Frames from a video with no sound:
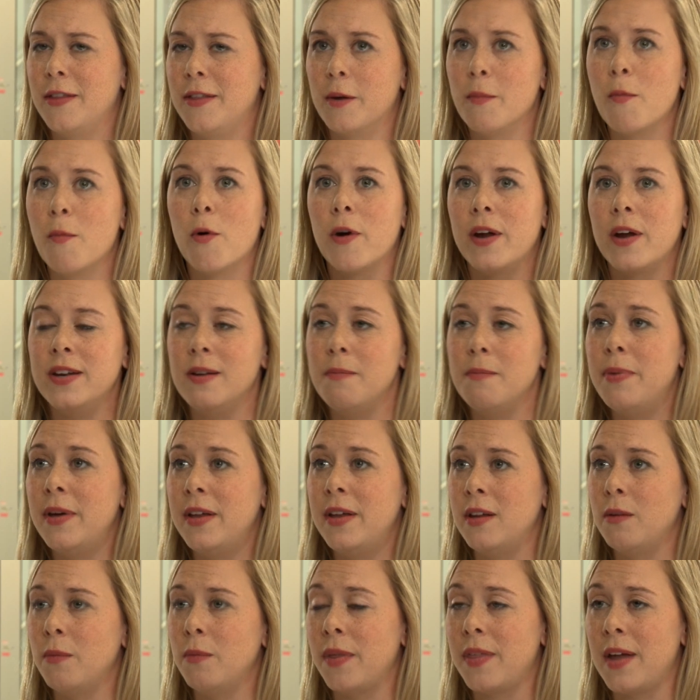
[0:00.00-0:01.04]
They're more
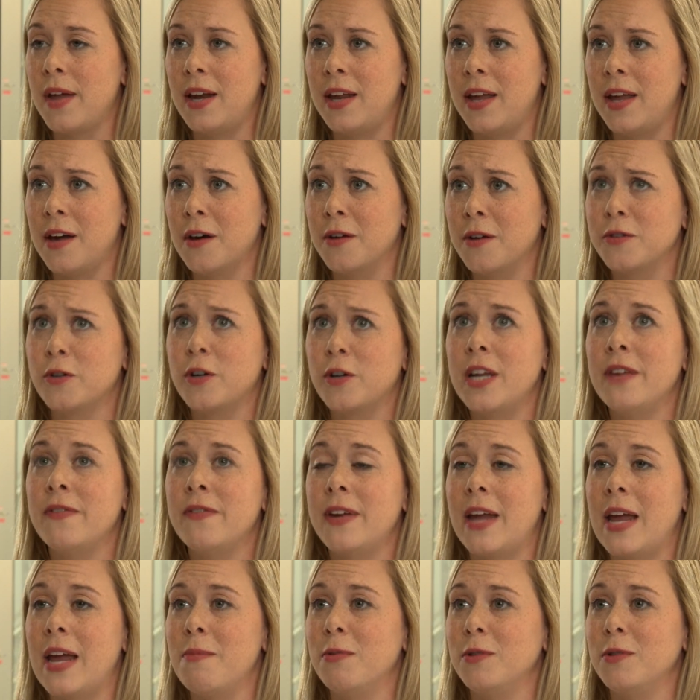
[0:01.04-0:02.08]
independent with ADLs or
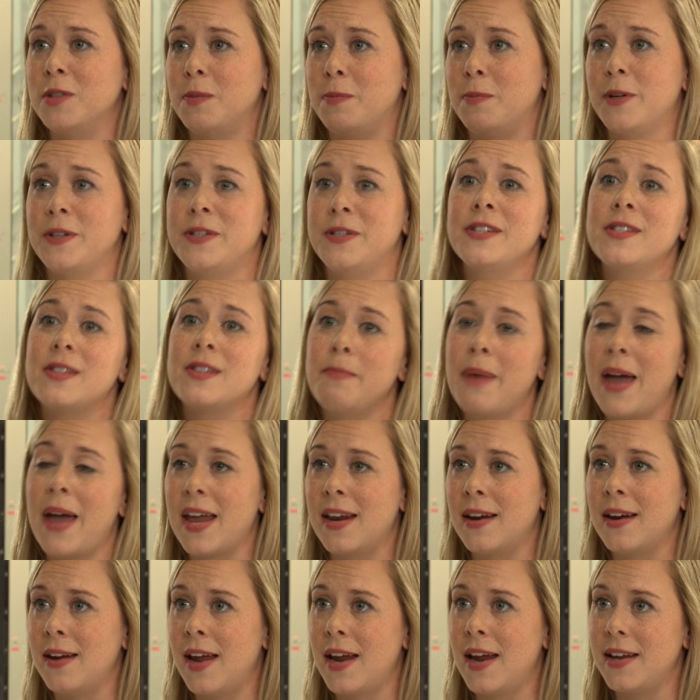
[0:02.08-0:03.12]
even able to
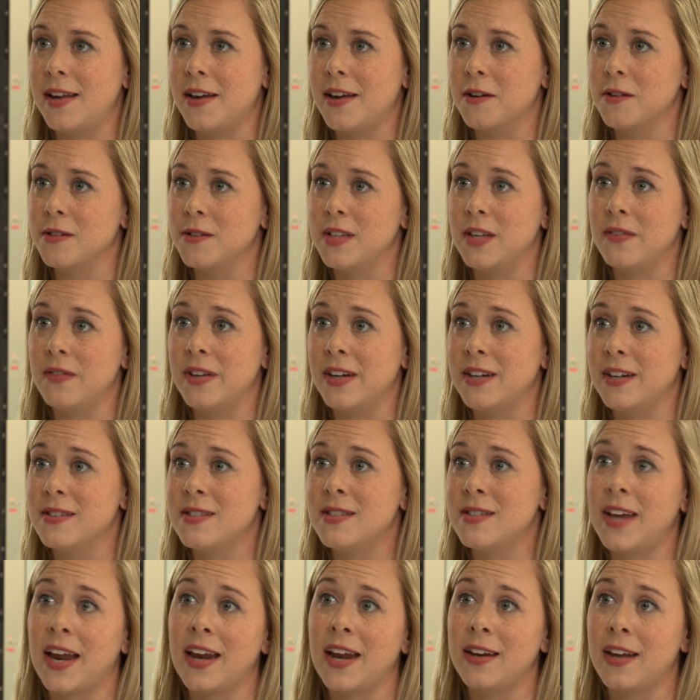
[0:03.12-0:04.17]
participate in ADLs even in
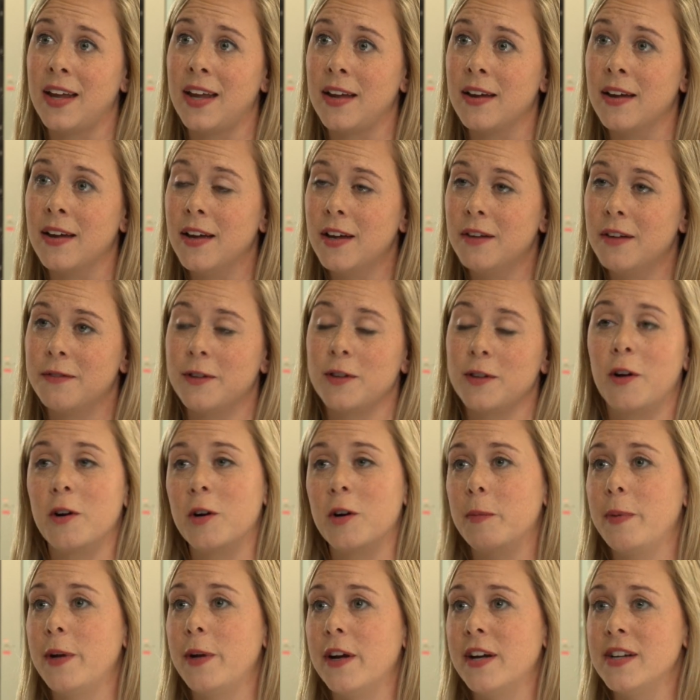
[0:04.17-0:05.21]
standing for
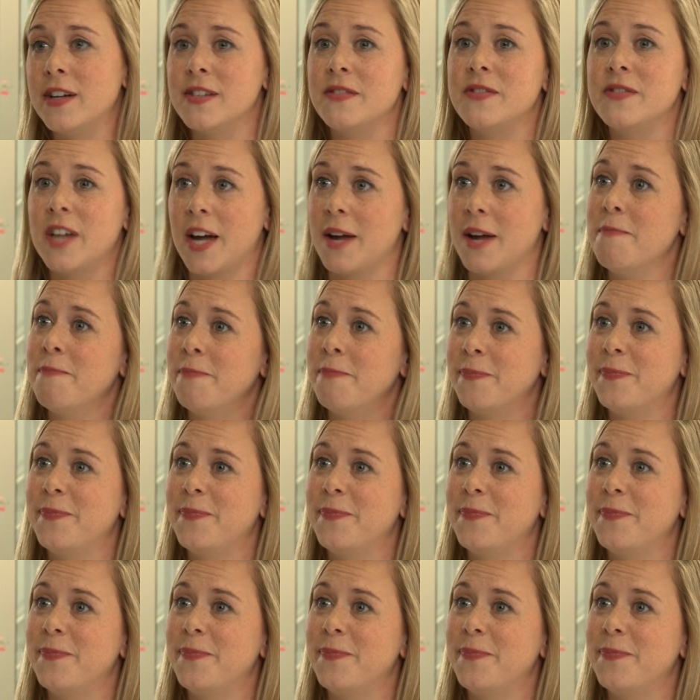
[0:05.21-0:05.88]
longer periods of time.